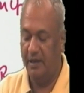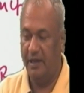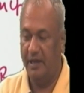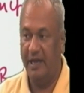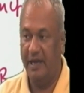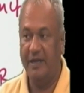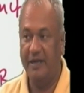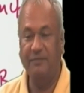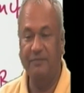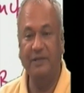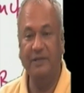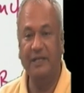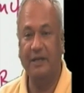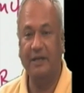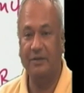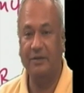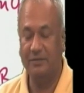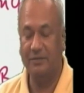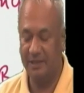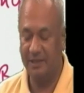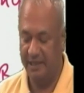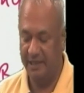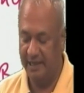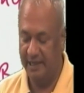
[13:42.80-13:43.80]
And we are
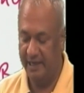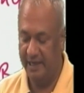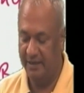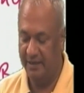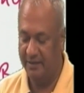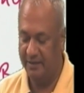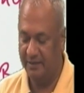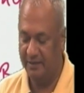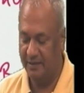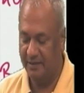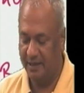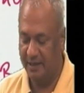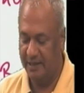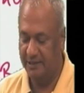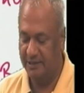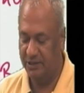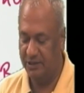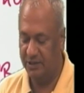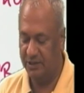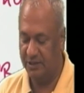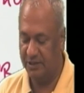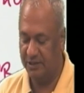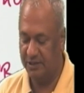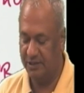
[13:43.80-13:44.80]
looking at
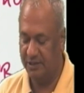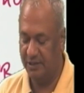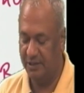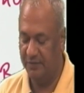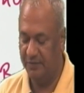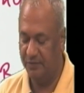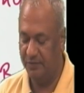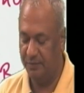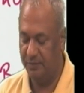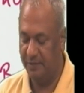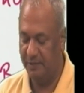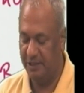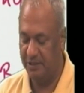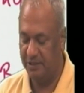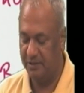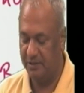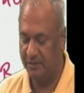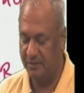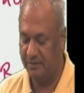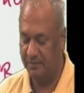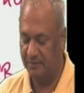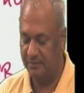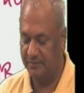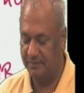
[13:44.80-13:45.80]
unstructured
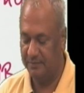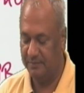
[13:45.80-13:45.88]
information.